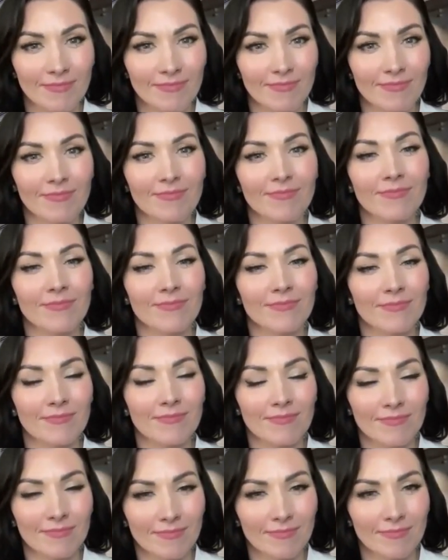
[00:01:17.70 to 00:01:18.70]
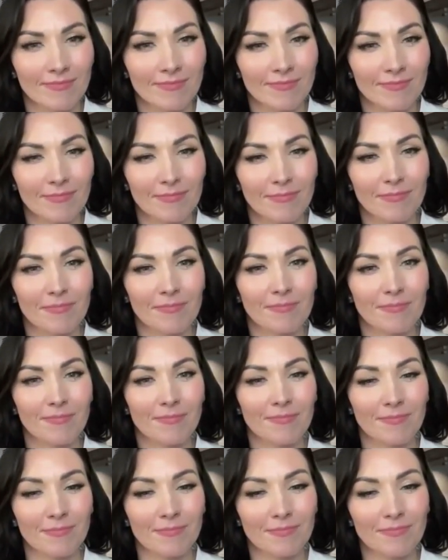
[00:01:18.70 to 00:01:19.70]

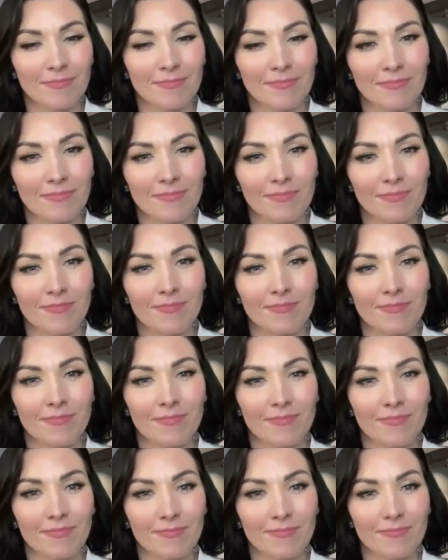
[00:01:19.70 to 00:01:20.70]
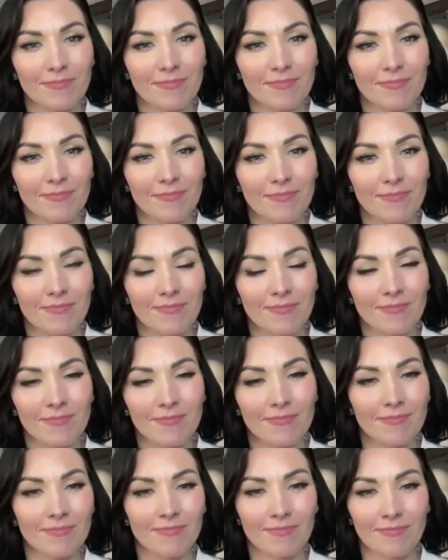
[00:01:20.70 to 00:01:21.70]

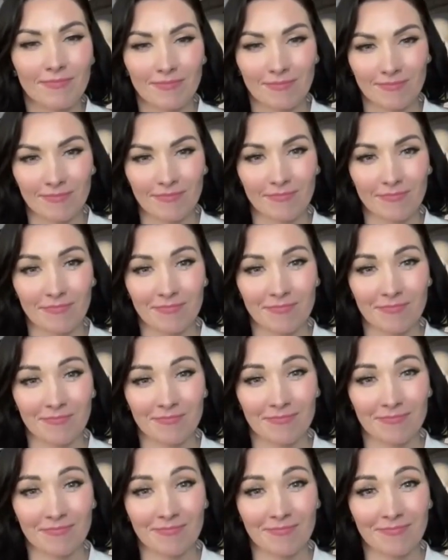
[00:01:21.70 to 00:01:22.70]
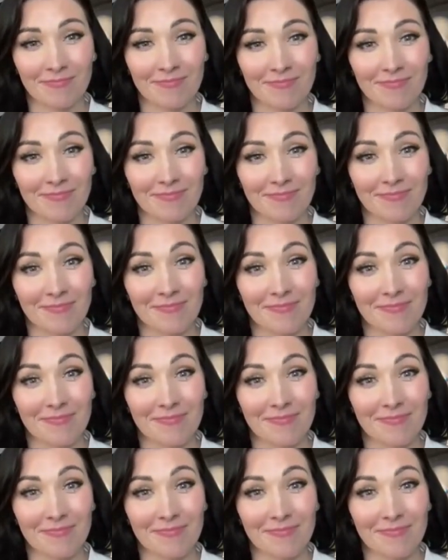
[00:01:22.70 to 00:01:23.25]
(silent)